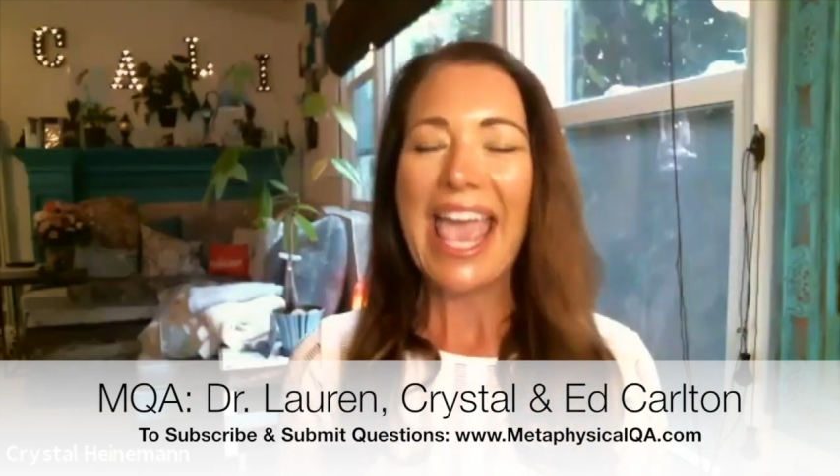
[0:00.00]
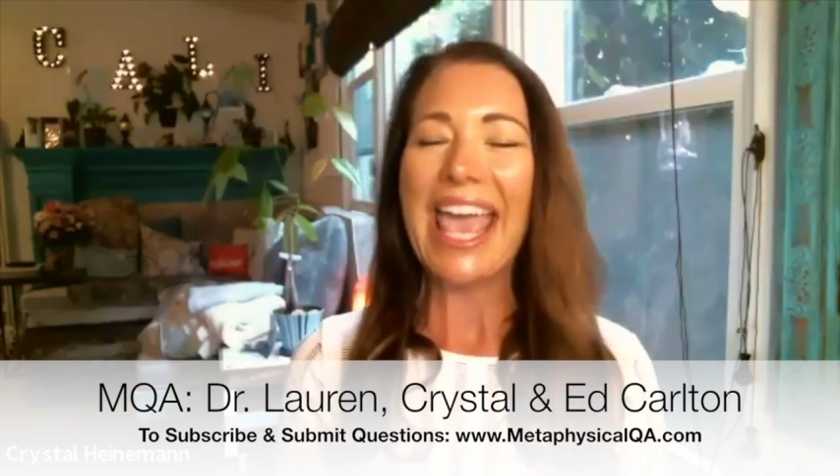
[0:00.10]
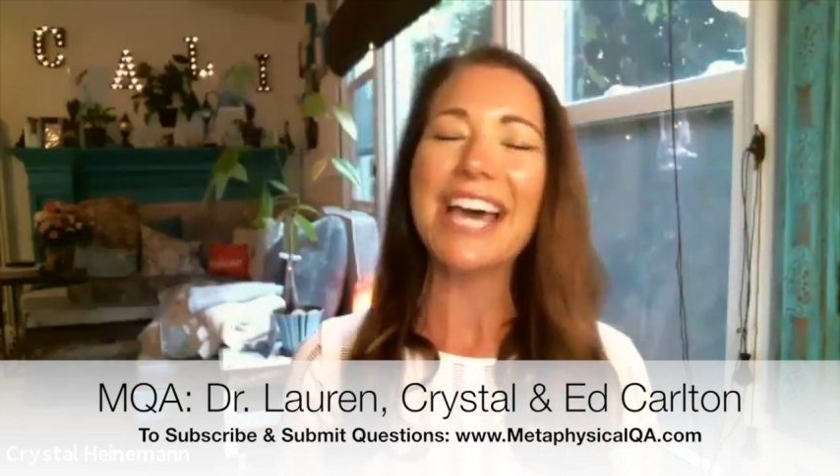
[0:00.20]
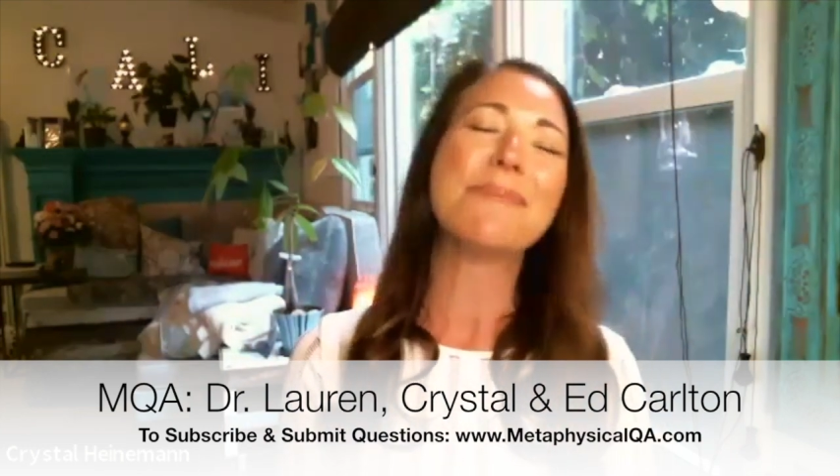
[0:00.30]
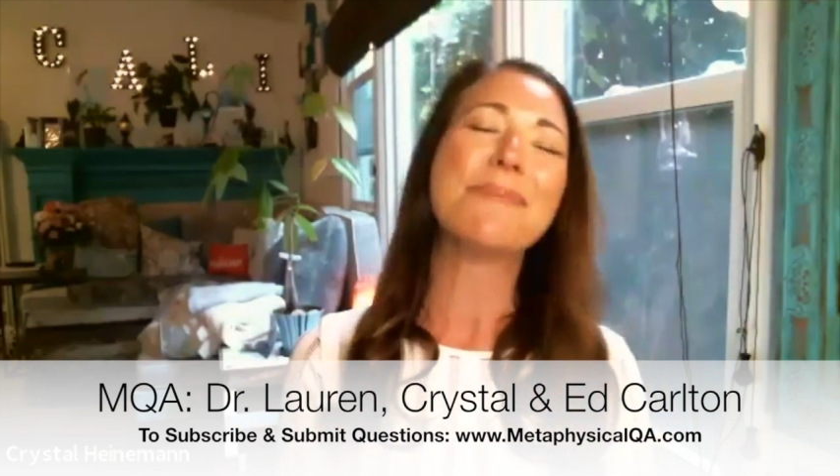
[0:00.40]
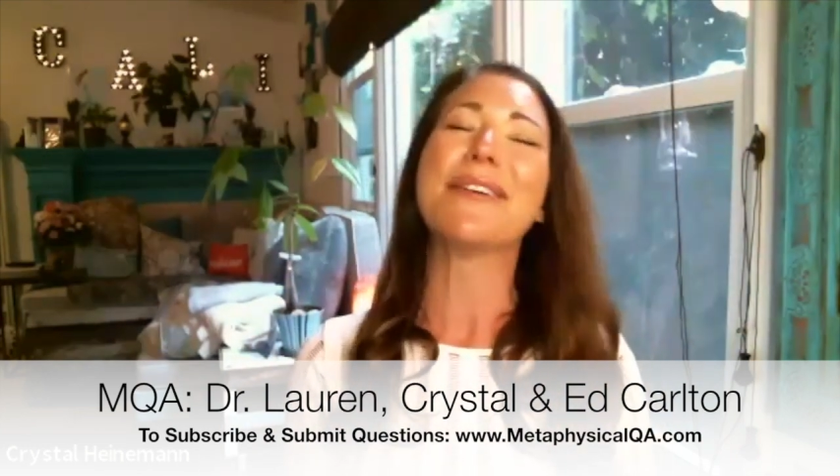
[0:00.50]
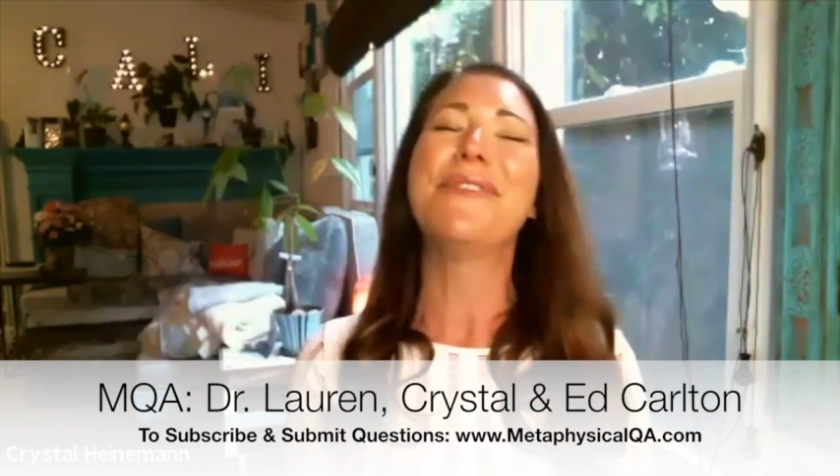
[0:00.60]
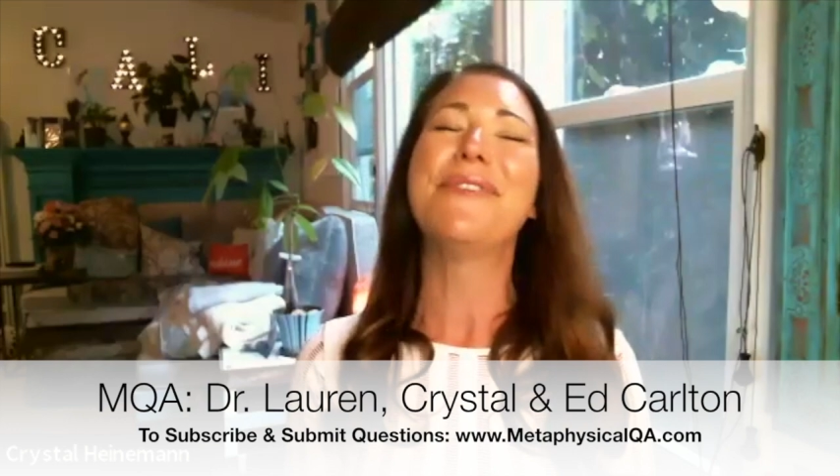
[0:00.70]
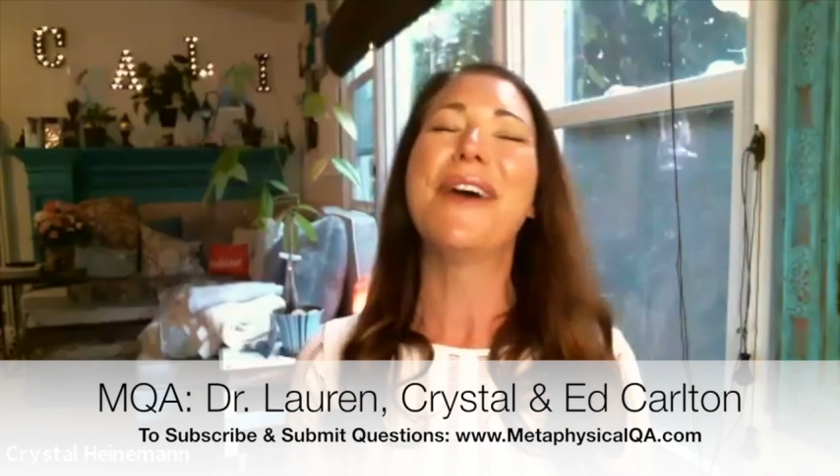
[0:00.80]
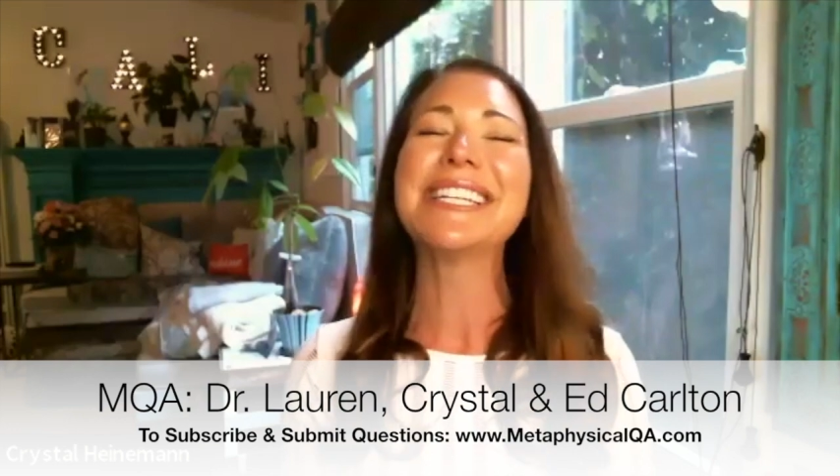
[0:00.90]
And my
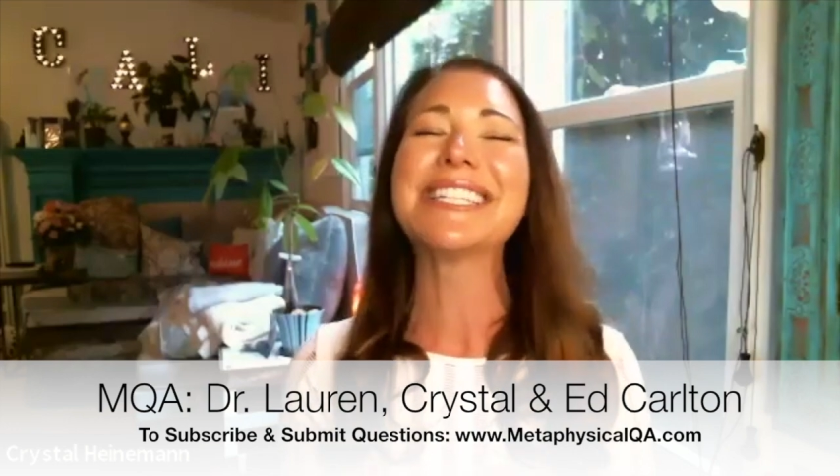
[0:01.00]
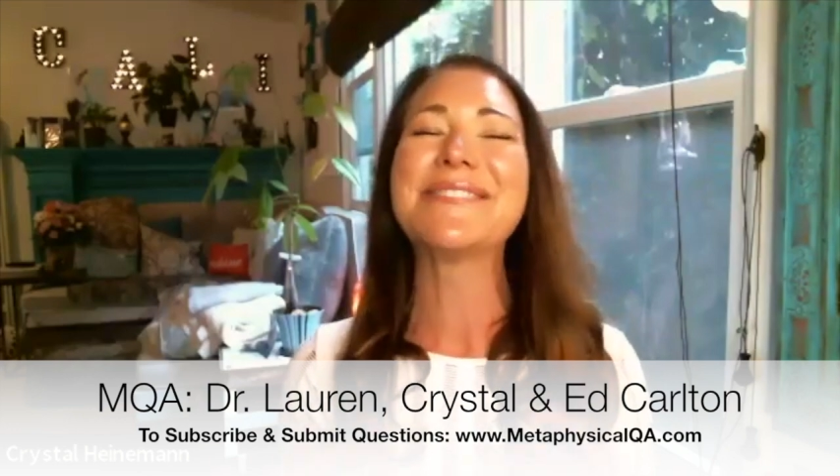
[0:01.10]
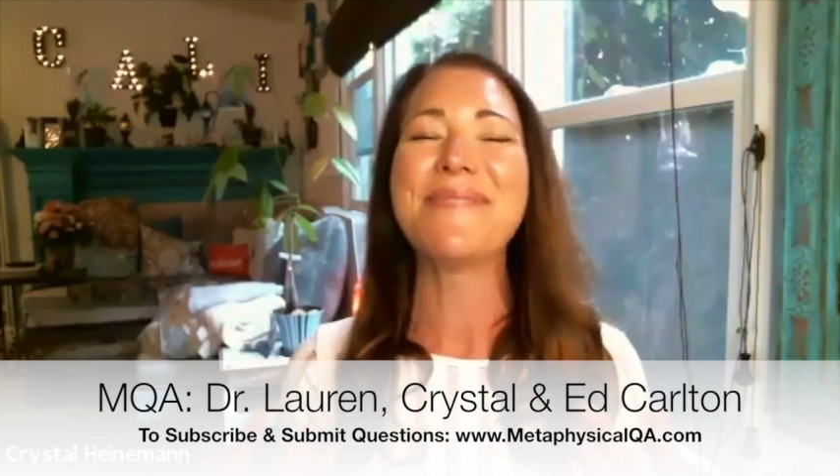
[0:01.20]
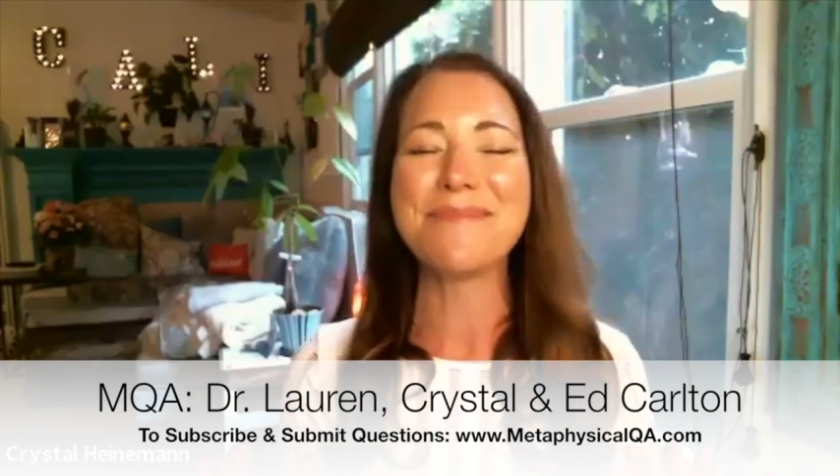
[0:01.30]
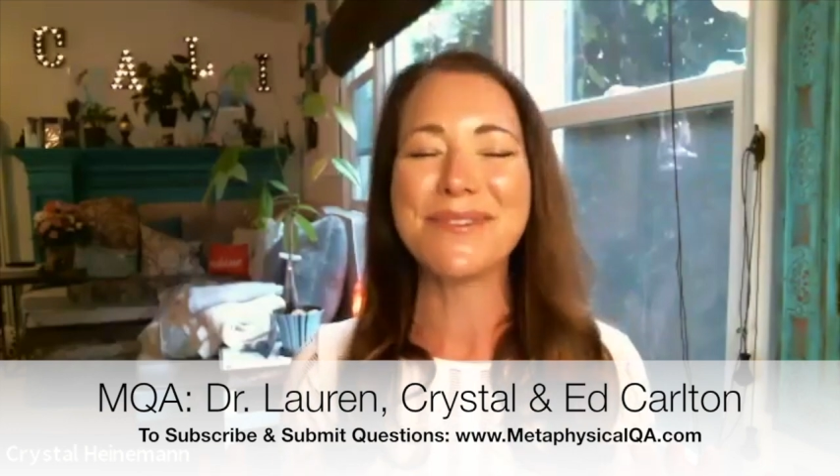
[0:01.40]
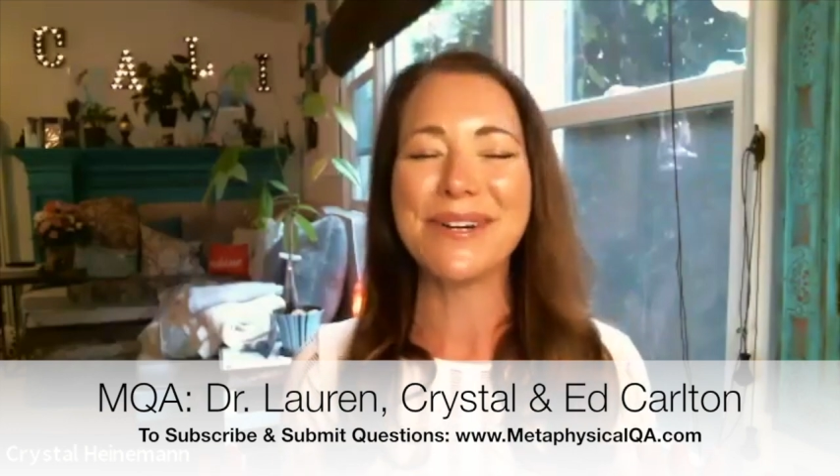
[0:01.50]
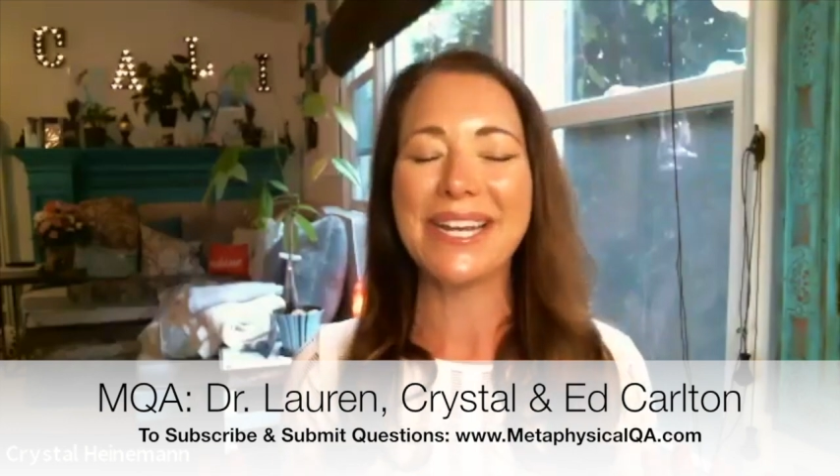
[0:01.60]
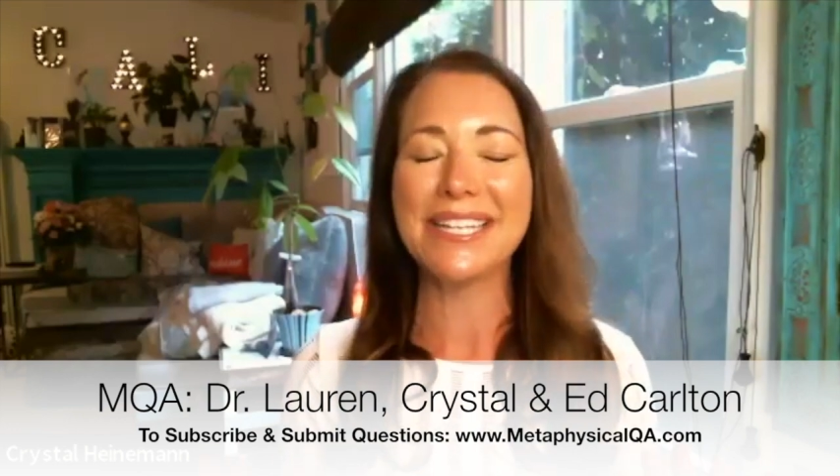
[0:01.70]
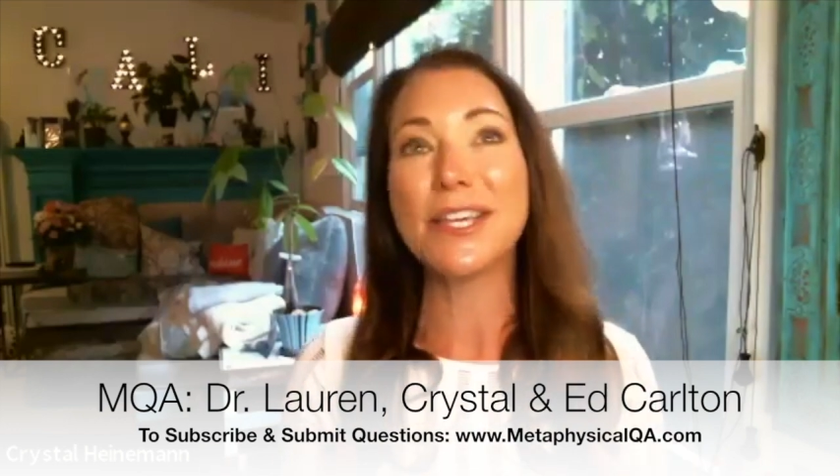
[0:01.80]
fondest memory,